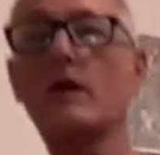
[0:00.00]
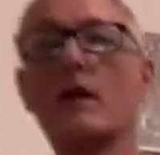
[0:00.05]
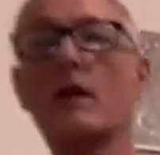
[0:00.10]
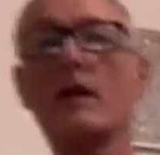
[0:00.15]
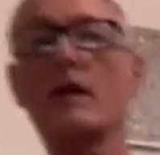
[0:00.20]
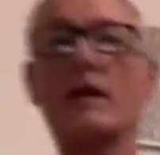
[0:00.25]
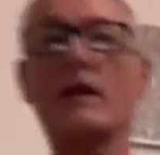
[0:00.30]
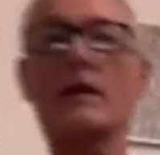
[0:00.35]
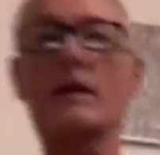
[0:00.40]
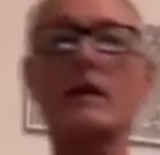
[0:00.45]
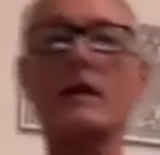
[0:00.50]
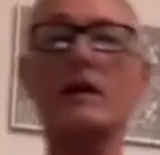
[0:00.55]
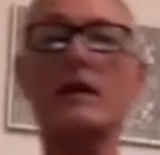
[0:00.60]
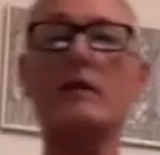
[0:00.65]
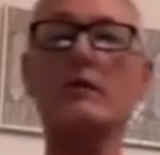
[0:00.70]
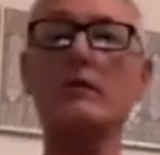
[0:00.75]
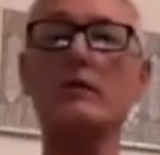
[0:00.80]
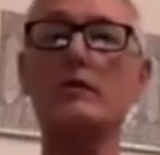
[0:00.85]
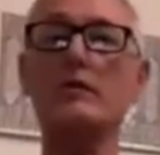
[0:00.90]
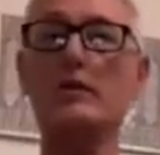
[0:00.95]

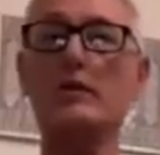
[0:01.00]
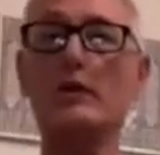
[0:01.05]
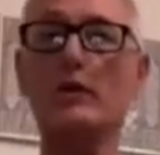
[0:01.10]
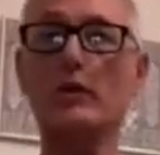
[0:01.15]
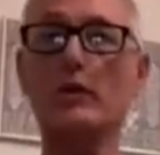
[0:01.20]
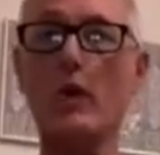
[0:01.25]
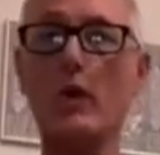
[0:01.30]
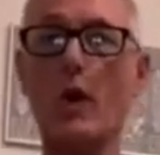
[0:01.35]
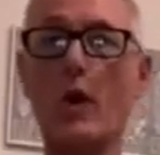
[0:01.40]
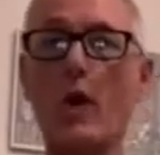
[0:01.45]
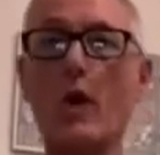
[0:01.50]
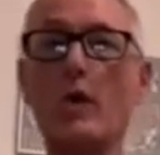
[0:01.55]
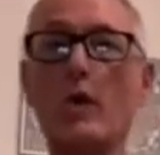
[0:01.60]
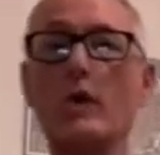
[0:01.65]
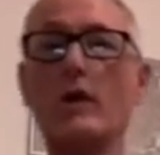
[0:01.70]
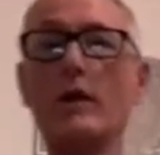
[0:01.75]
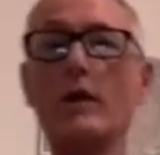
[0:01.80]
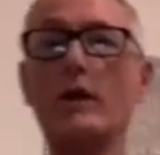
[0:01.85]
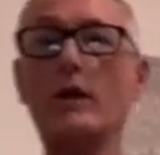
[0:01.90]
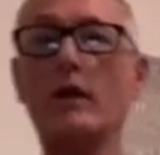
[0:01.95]
Again,
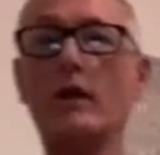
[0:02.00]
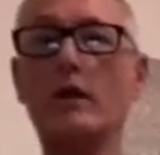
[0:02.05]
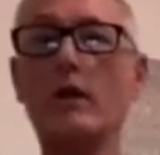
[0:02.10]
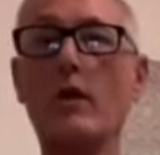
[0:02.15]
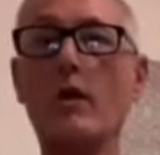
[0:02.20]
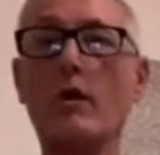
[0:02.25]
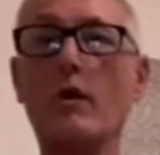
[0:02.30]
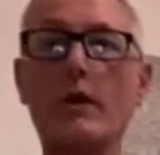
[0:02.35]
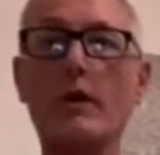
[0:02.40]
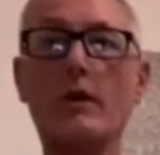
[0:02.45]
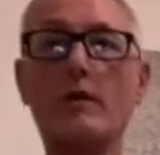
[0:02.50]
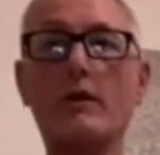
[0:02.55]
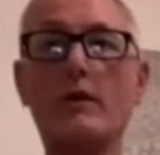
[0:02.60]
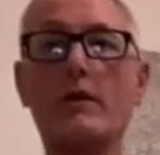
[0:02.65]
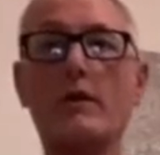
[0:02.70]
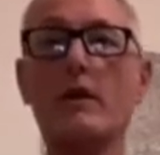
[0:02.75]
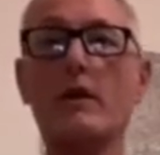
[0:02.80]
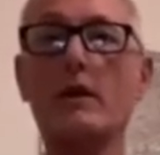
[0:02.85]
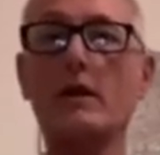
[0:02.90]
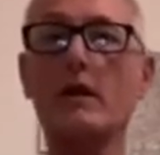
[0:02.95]
only the lower
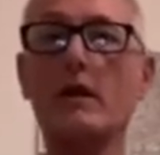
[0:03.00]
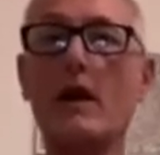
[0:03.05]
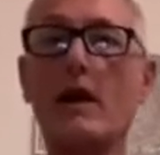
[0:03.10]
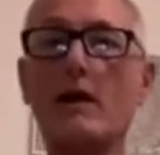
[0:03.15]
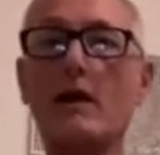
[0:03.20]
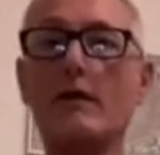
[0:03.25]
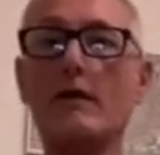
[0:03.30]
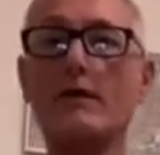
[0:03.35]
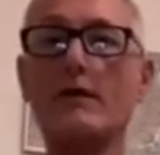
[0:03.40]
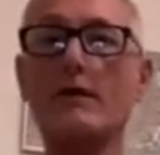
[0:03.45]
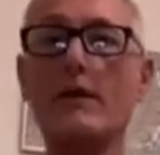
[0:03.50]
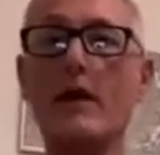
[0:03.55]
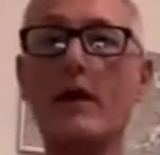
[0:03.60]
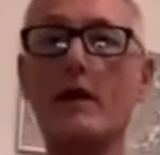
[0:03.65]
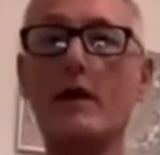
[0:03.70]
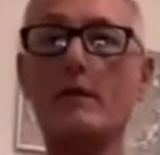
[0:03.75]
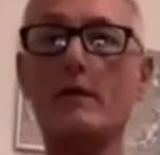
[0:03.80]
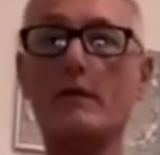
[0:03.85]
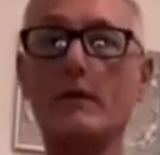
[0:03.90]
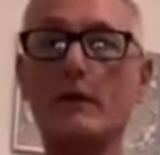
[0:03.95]

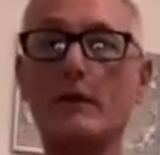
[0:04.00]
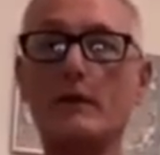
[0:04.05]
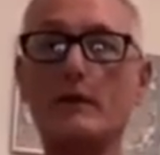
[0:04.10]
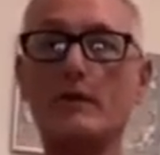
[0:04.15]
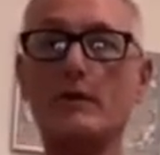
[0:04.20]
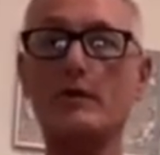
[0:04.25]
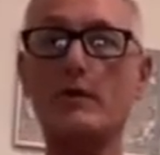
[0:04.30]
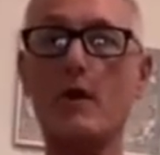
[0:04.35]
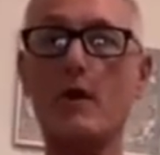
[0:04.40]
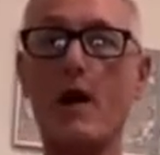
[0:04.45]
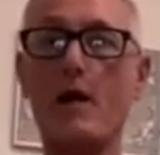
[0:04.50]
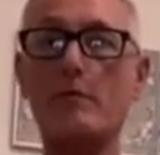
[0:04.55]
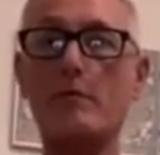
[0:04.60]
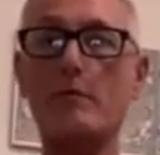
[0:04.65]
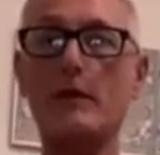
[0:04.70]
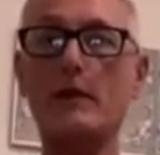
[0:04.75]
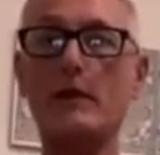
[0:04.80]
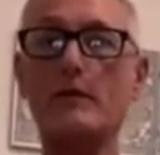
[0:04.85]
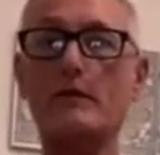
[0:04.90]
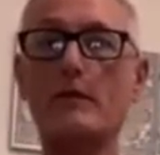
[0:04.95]
diaphragm is
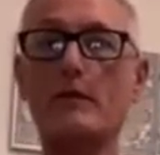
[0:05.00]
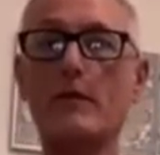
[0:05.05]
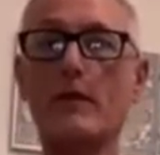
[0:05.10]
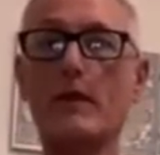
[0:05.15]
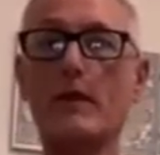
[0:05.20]
dropping.